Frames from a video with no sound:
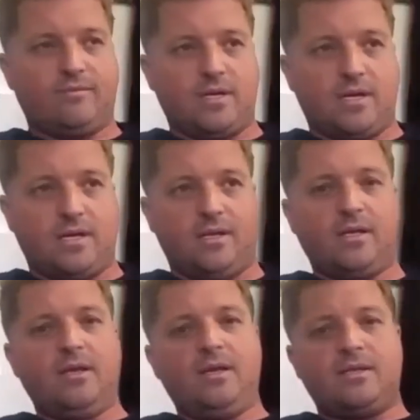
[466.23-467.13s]
And that's what we've
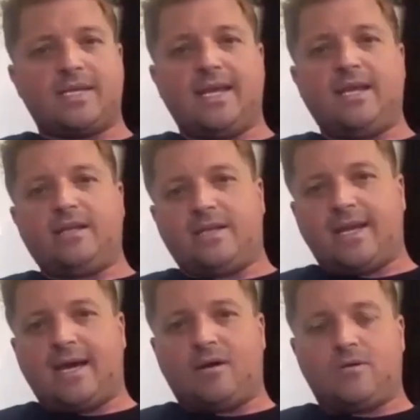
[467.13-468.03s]
done day in and
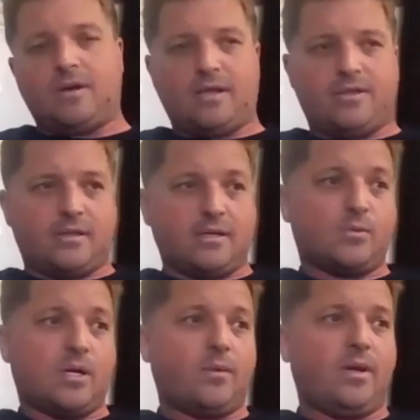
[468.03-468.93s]
day out. And I think
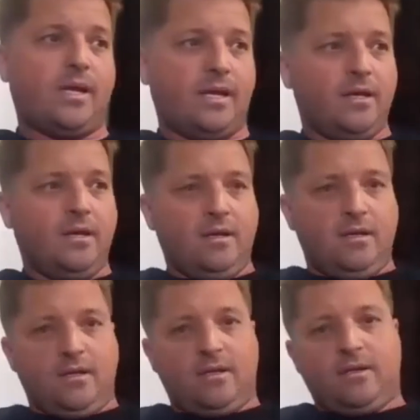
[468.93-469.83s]
that's why we,
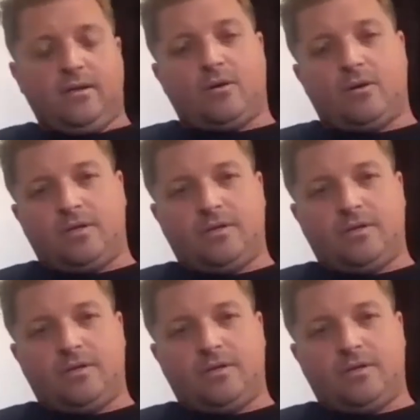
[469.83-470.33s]
you know, are